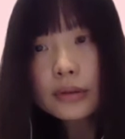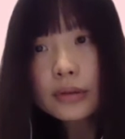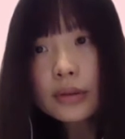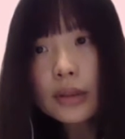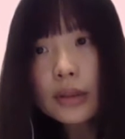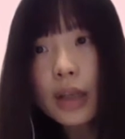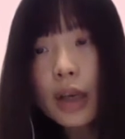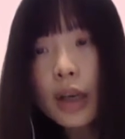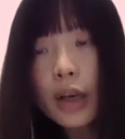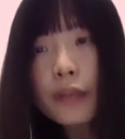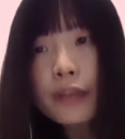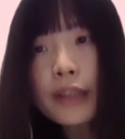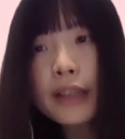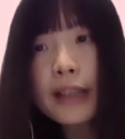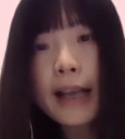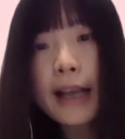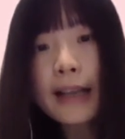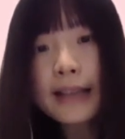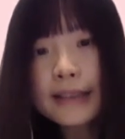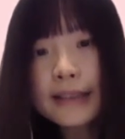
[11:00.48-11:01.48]
of the
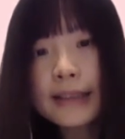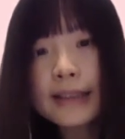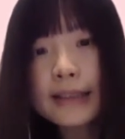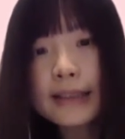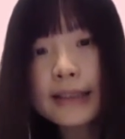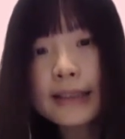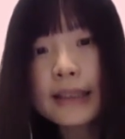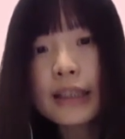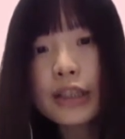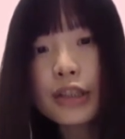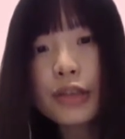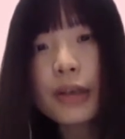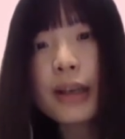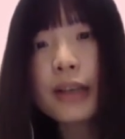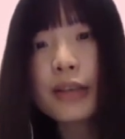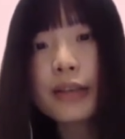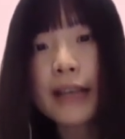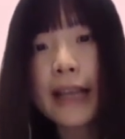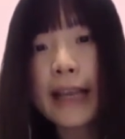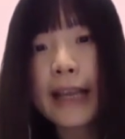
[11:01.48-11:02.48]
license to
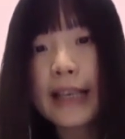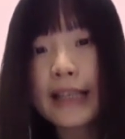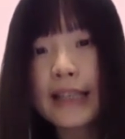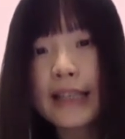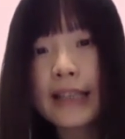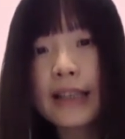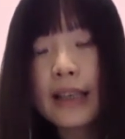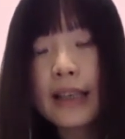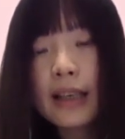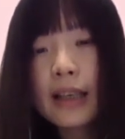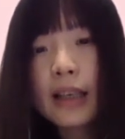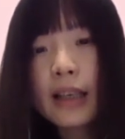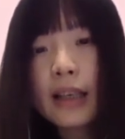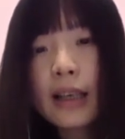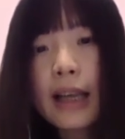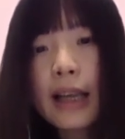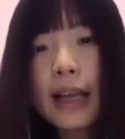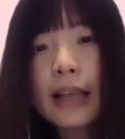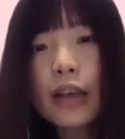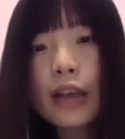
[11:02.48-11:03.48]
allocate it,
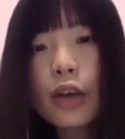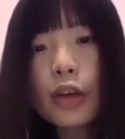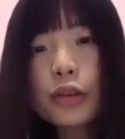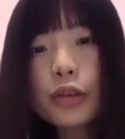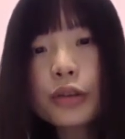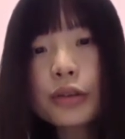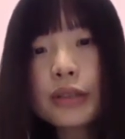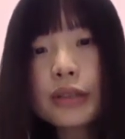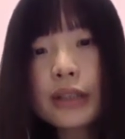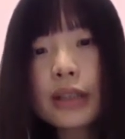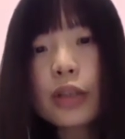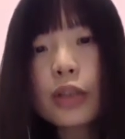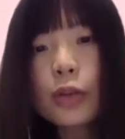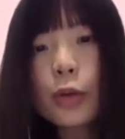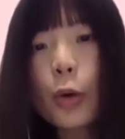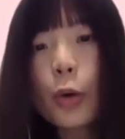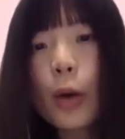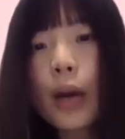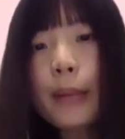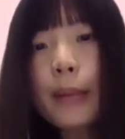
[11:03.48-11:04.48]
and also the
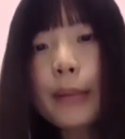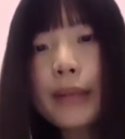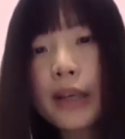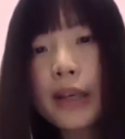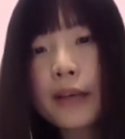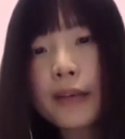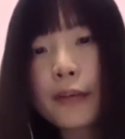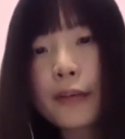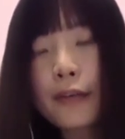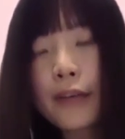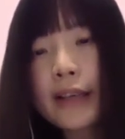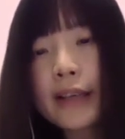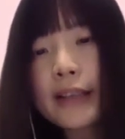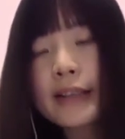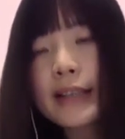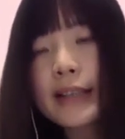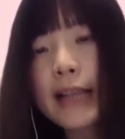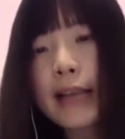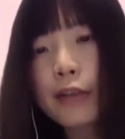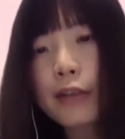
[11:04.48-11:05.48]
requirement of the fairness
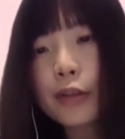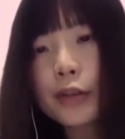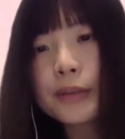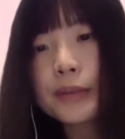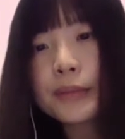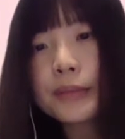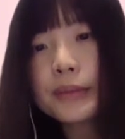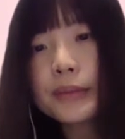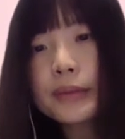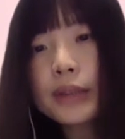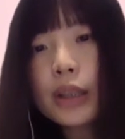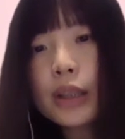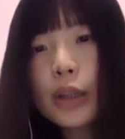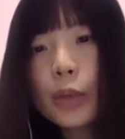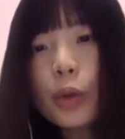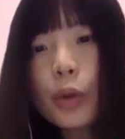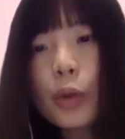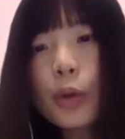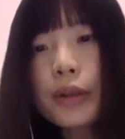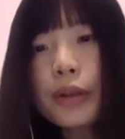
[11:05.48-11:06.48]
levels.
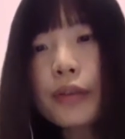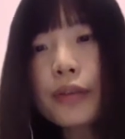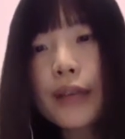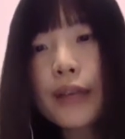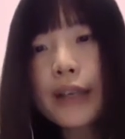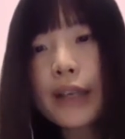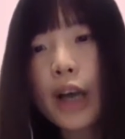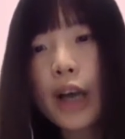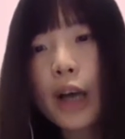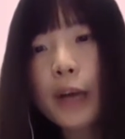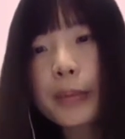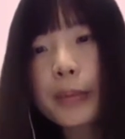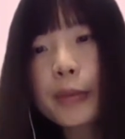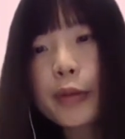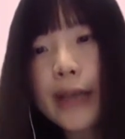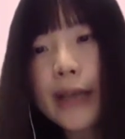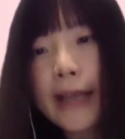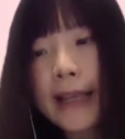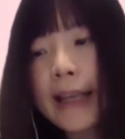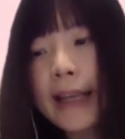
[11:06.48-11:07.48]
We want to find the optimal
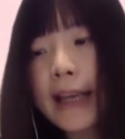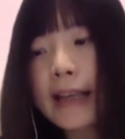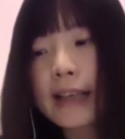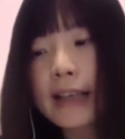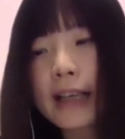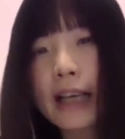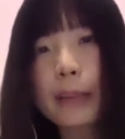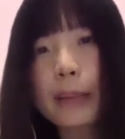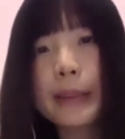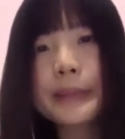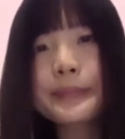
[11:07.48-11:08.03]
K and gamma.